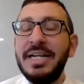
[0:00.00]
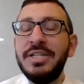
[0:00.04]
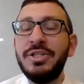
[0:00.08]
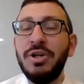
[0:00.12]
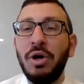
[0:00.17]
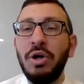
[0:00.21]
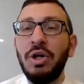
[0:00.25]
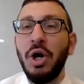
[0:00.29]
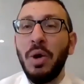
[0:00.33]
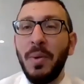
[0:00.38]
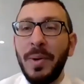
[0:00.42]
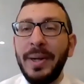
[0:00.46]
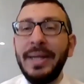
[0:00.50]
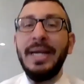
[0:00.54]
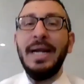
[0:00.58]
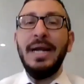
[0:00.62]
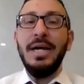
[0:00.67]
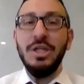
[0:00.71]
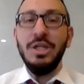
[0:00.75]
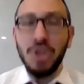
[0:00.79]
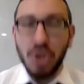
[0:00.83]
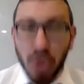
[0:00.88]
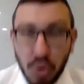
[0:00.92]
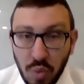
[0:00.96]
are going
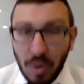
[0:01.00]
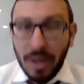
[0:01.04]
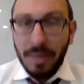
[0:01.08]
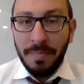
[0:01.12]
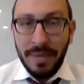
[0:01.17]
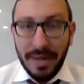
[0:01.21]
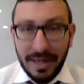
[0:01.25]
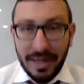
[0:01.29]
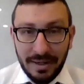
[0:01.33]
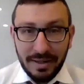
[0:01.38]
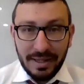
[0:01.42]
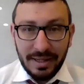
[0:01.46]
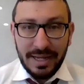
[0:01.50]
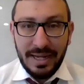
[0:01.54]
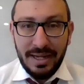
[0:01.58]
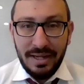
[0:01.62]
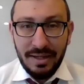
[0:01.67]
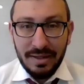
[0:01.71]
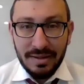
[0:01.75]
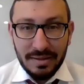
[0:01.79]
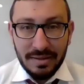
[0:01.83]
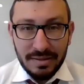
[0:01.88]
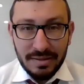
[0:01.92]
swimmingly.